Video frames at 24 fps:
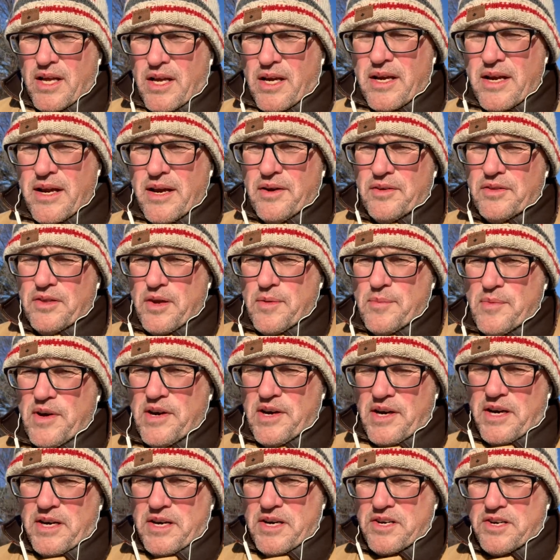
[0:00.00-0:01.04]
Now, the
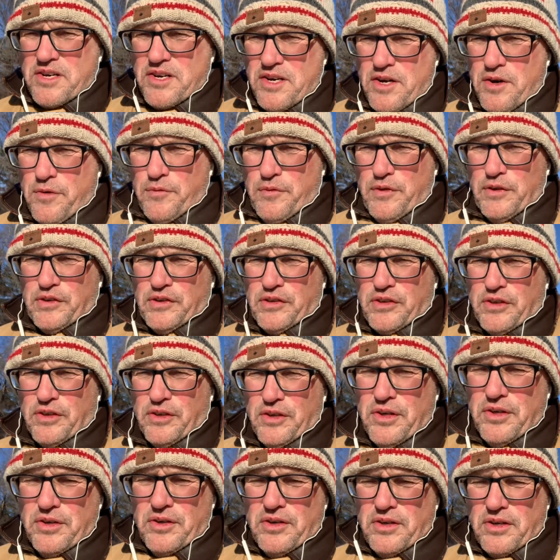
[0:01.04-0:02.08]
American
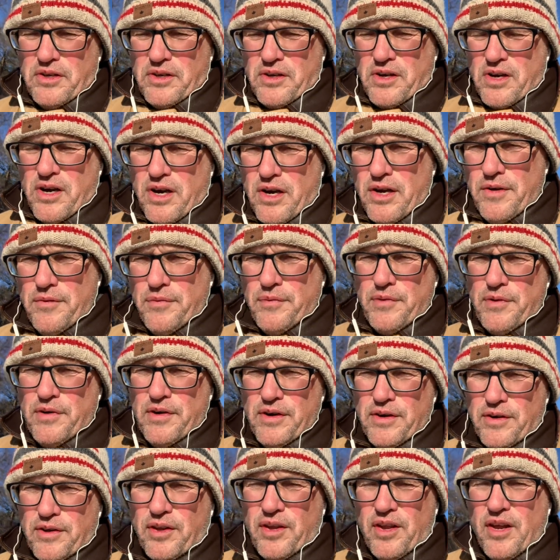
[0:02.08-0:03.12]
Geophysical Union
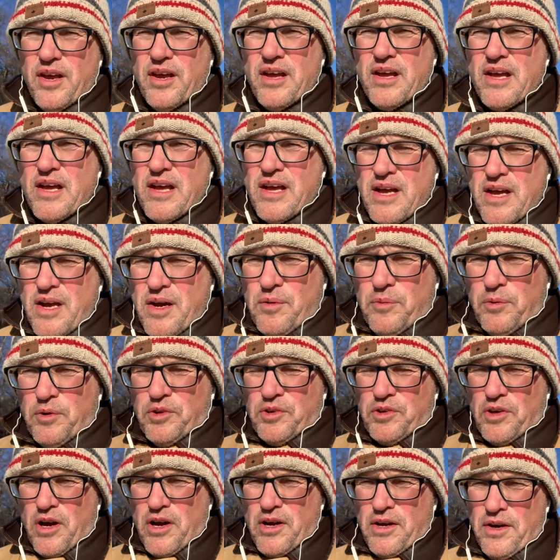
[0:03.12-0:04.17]
Conference
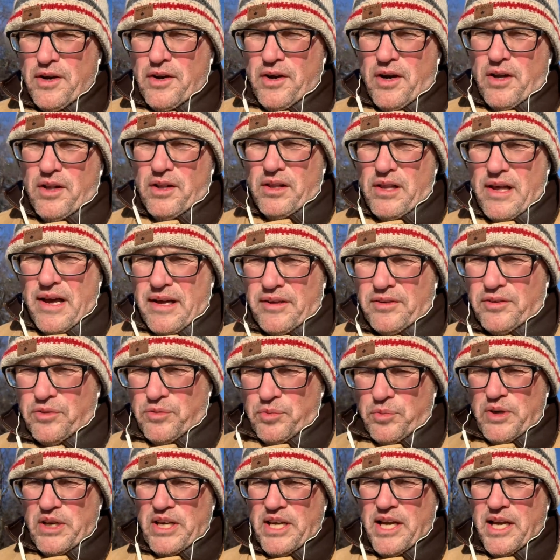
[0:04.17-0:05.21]
was on all last
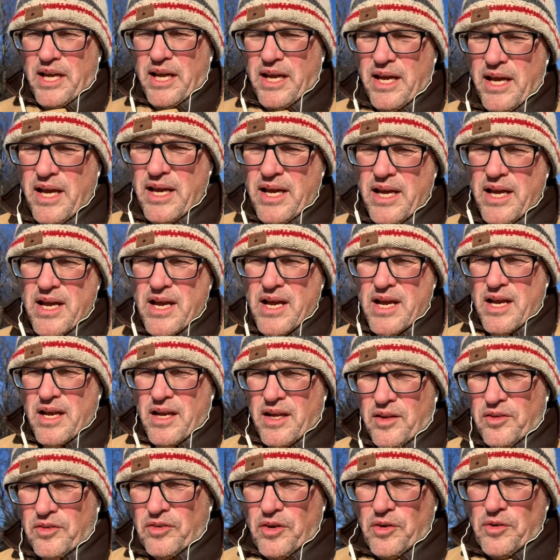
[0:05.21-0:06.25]
week.
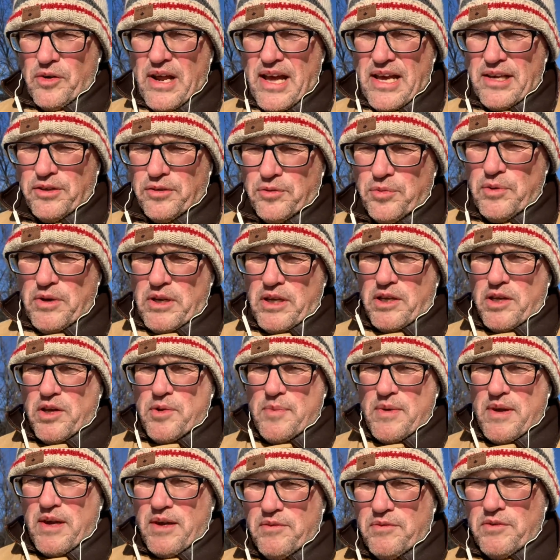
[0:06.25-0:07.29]
So, last week you
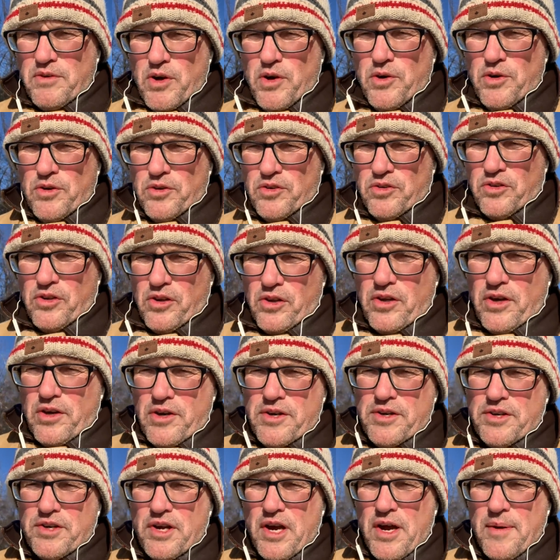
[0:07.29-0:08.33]
may have noticed a
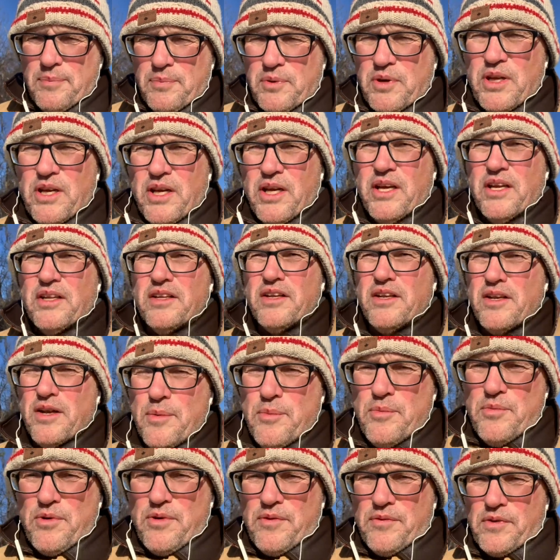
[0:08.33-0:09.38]
large uptick in the
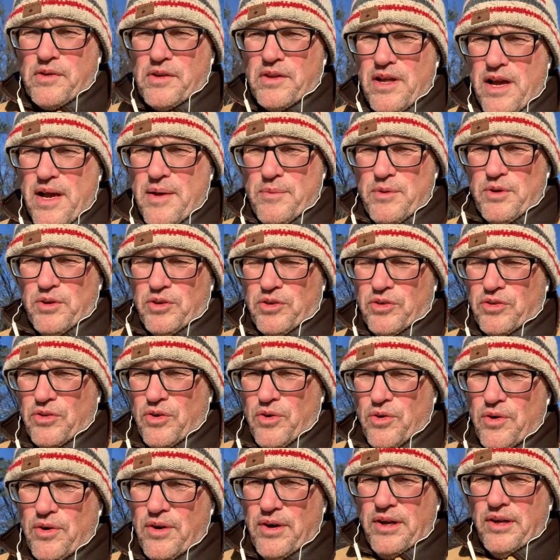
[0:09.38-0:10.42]
number of climate
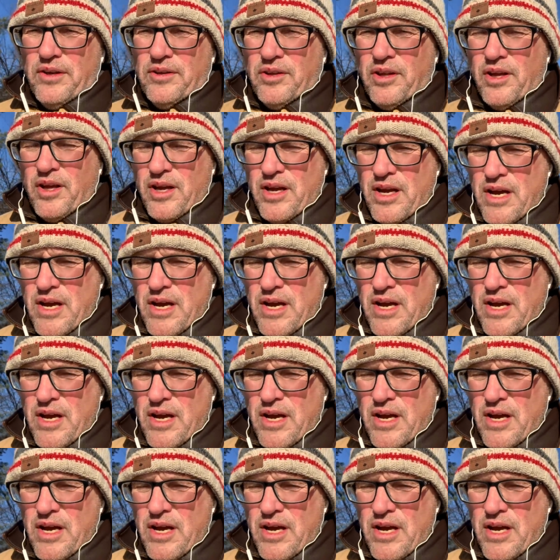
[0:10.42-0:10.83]
stories.